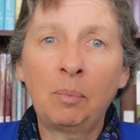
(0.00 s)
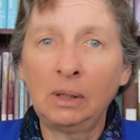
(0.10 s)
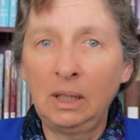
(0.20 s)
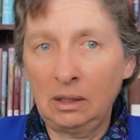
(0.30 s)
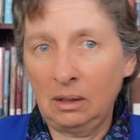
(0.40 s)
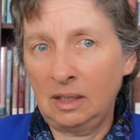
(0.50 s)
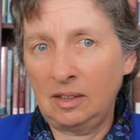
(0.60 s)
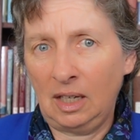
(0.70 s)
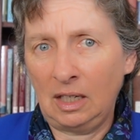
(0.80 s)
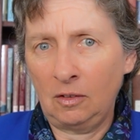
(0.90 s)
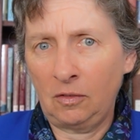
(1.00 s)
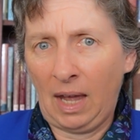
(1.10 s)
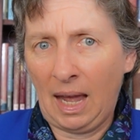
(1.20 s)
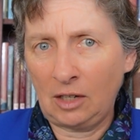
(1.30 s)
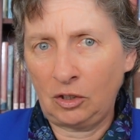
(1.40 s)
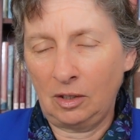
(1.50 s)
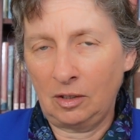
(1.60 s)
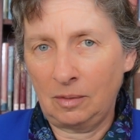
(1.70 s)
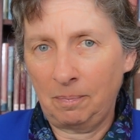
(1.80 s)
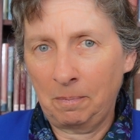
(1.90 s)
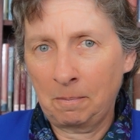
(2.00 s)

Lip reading: political incentives for actions.